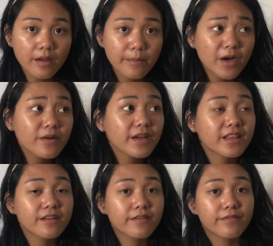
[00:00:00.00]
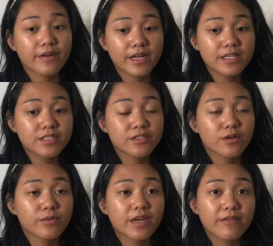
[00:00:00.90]
milk in the fridge,
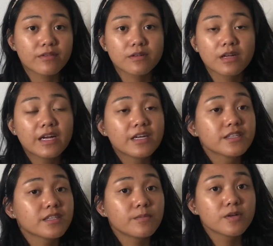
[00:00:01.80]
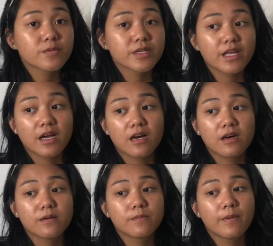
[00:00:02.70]
so whenever someone would
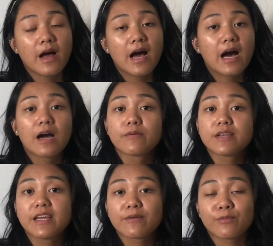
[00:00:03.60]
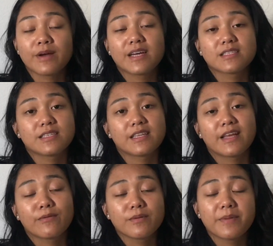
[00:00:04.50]
come, I would get rest and
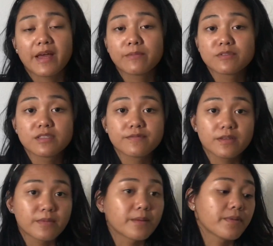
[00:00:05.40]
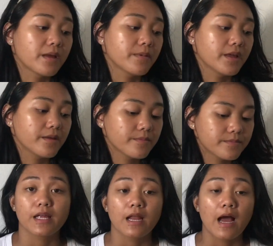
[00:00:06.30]
they would be able to feed my baby.
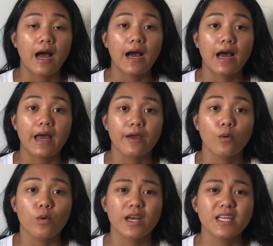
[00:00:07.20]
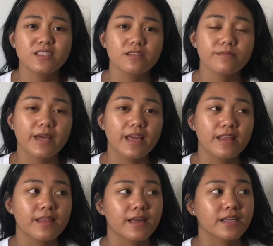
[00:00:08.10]
I wanted to
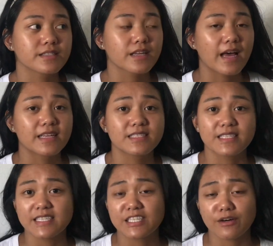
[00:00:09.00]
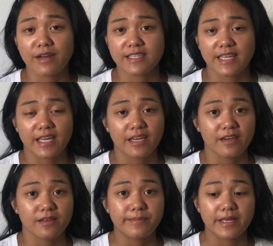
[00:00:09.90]
make this as detailed as I
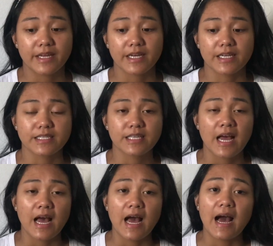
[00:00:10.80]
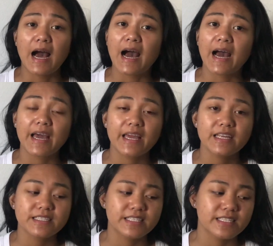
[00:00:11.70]
could because I
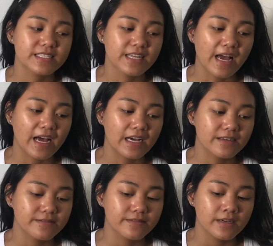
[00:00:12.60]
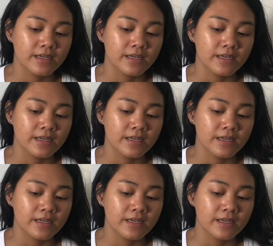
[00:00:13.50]
didn't have